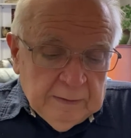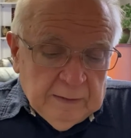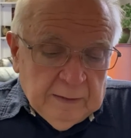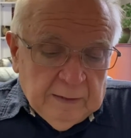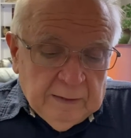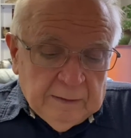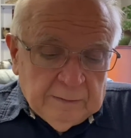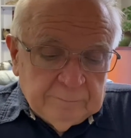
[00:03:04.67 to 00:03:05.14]

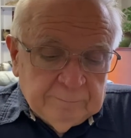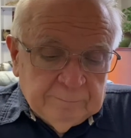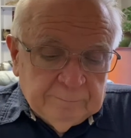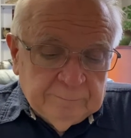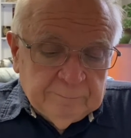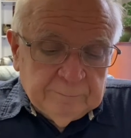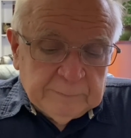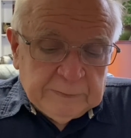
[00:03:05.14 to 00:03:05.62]

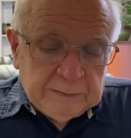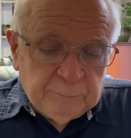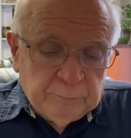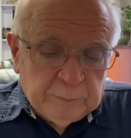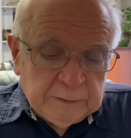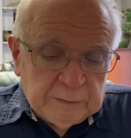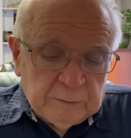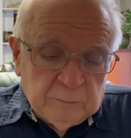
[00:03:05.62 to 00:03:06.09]

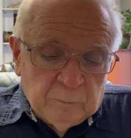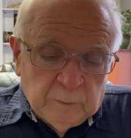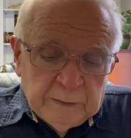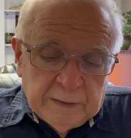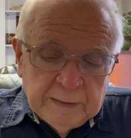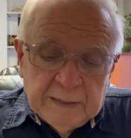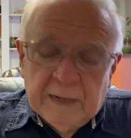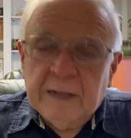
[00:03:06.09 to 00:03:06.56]
But
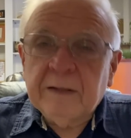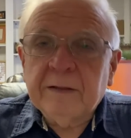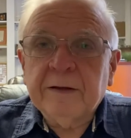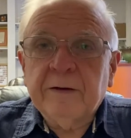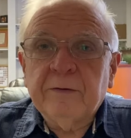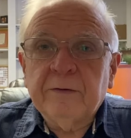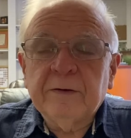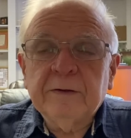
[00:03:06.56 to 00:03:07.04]
when they got
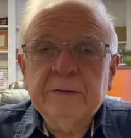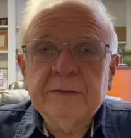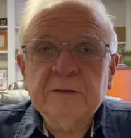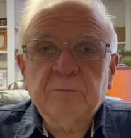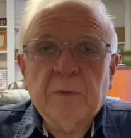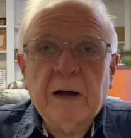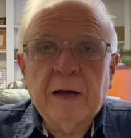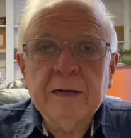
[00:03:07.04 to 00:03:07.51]
there,
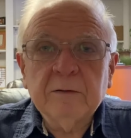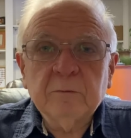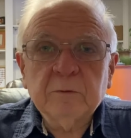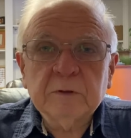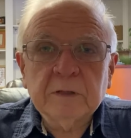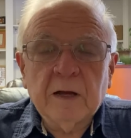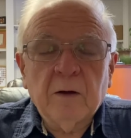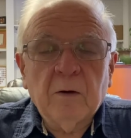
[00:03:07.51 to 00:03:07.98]
his body
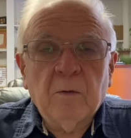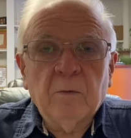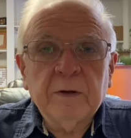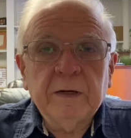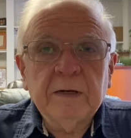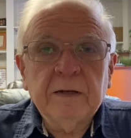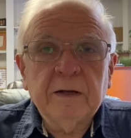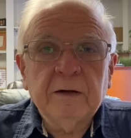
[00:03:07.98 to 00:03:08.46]
was
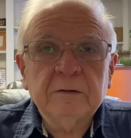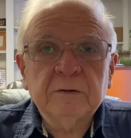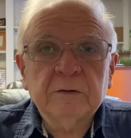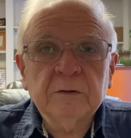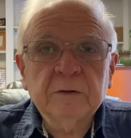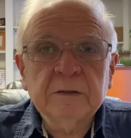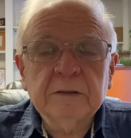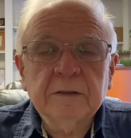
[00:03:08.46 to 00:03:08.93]
gone, and there
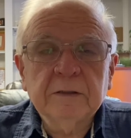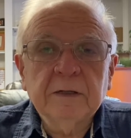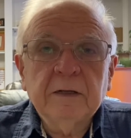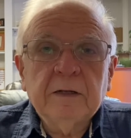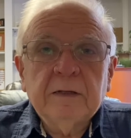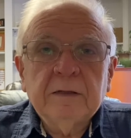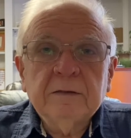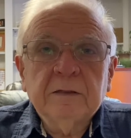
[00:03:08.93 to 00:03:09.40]
stood the
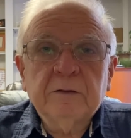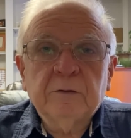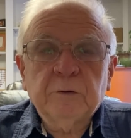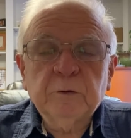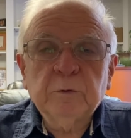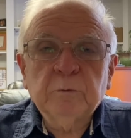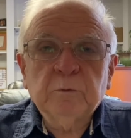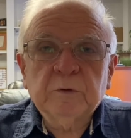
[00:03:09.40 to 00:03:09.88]

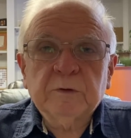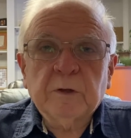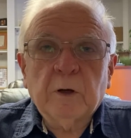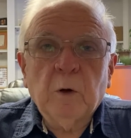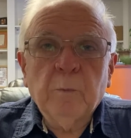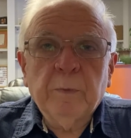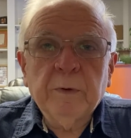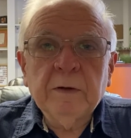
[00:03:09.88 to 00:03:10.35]
tomb was
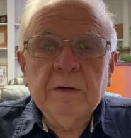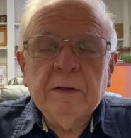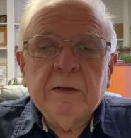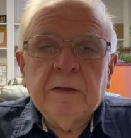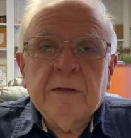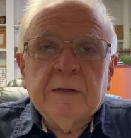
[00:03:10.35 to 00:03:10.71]
open,